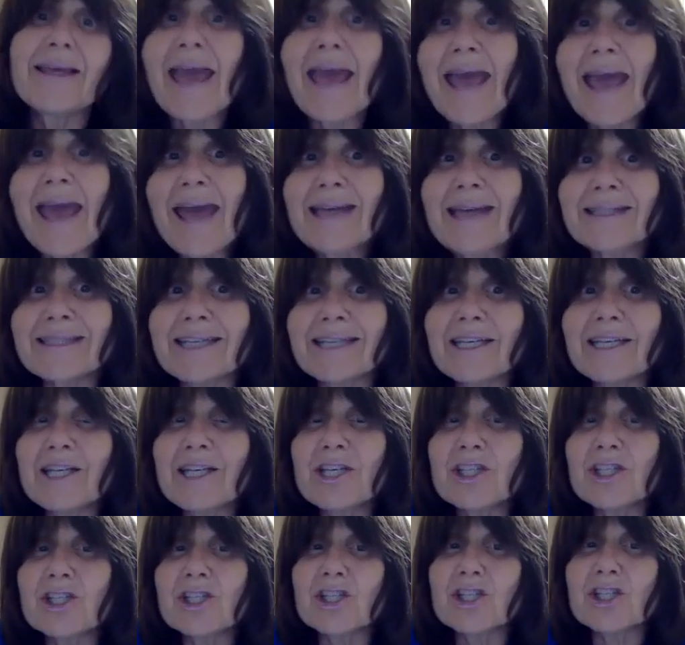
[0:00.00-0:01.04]
Yes, the
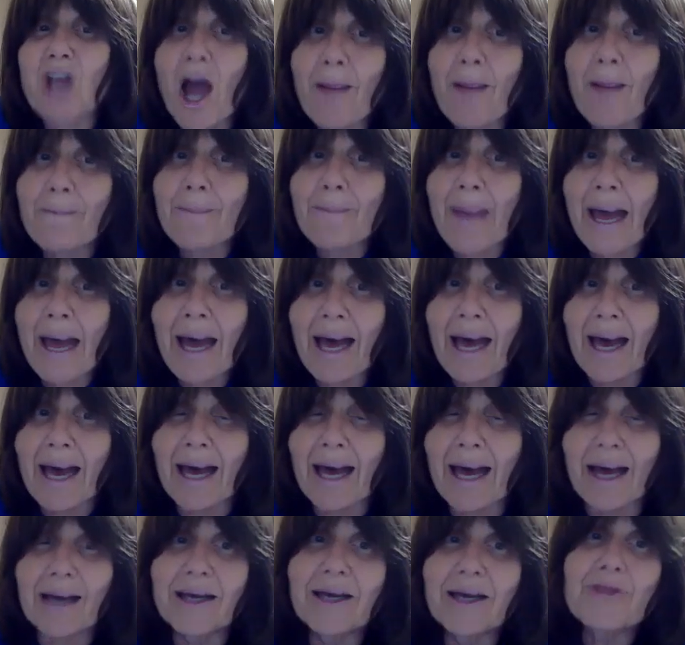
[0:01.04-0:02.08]

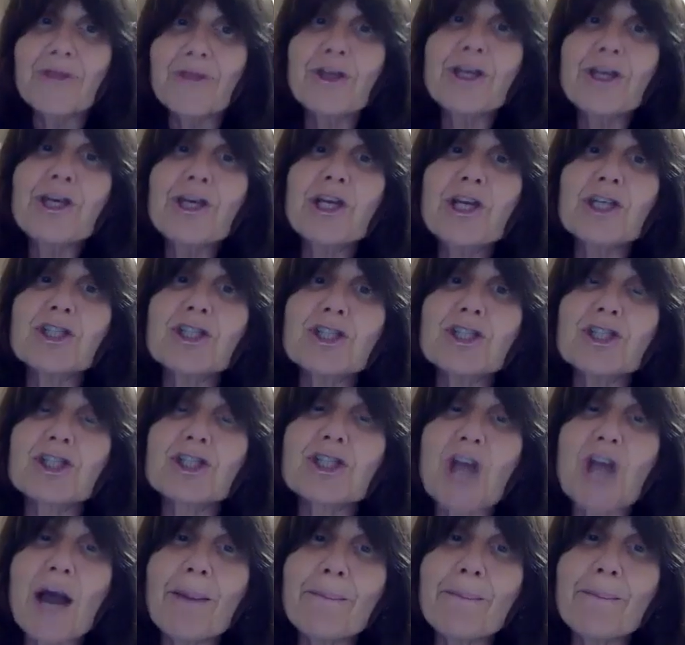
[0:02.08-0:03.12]
neshama. The
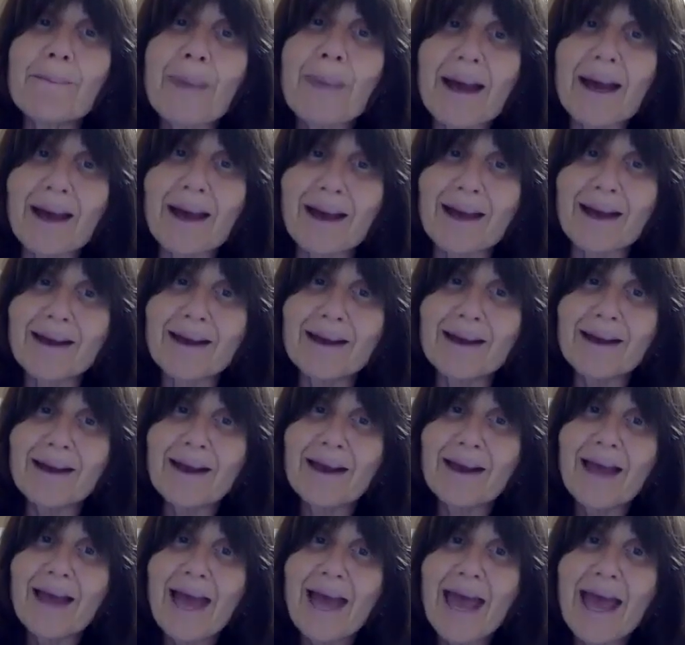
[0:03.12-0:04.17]
neshama
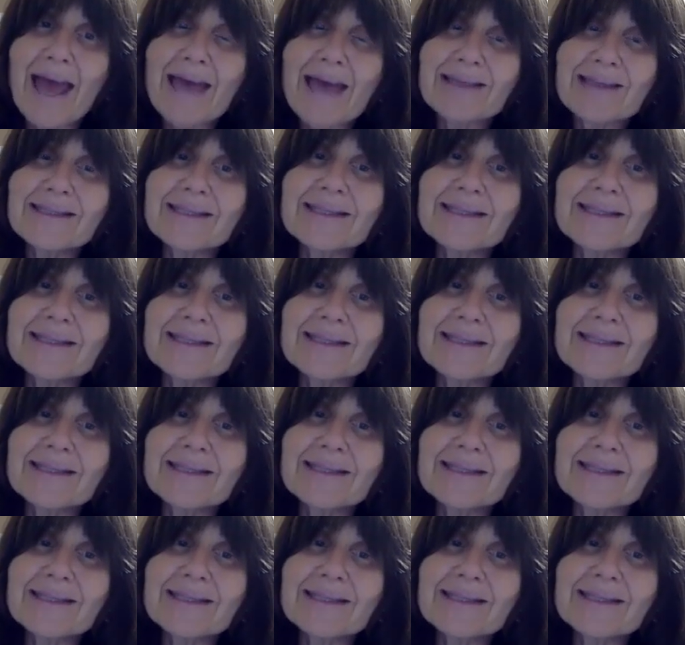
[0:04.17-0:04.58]
has